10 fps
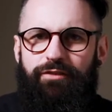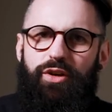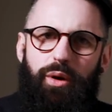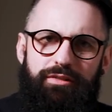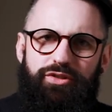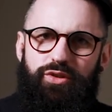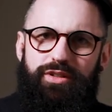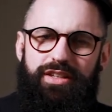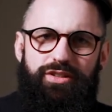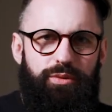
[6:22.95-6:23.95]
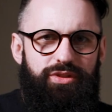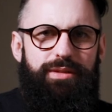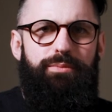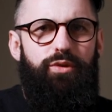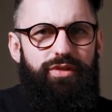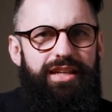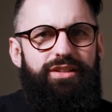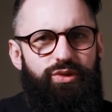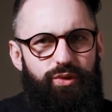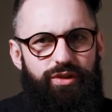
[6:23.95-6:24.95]
If you are enjoying these and you want to see more of
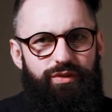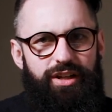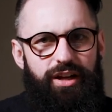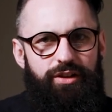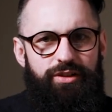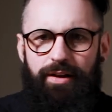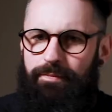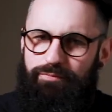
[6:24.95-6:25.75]
these sorts of videos,